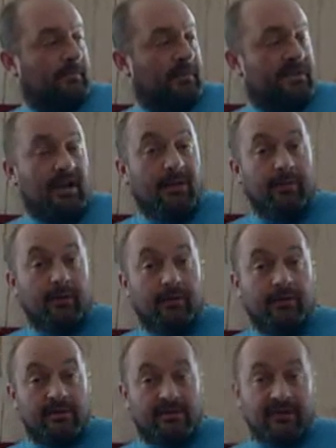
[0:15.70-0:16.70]
The tempering
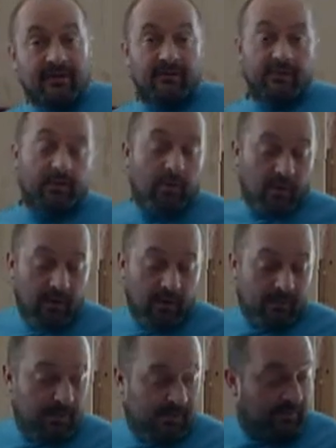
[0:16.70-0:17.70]
really stiffened the bow
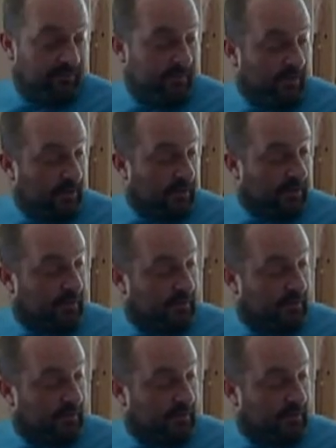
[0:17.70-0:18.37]
up. I can feel